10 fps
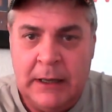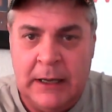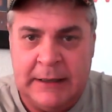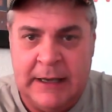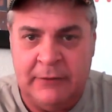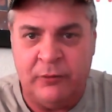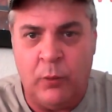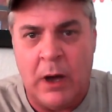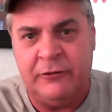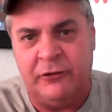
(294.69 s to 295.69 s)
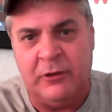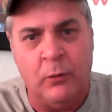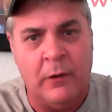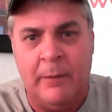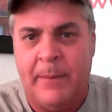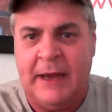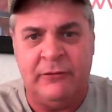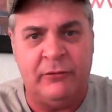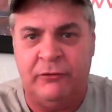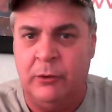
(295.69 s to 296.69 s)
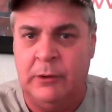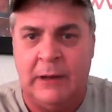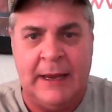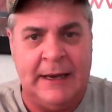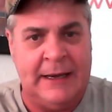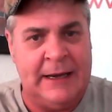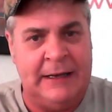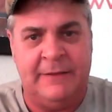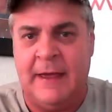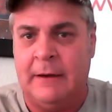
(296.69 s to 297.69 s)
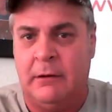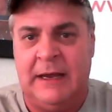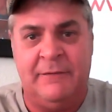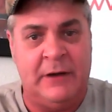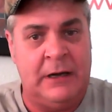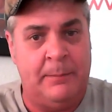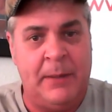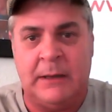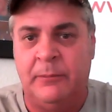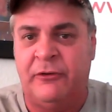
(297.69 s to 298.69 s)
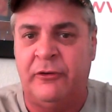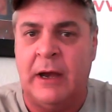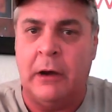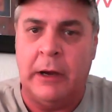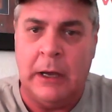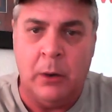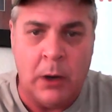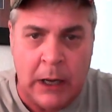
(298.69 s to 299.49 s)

against Washington. What are the Pacers doing laying anything or even in a pick'em scenario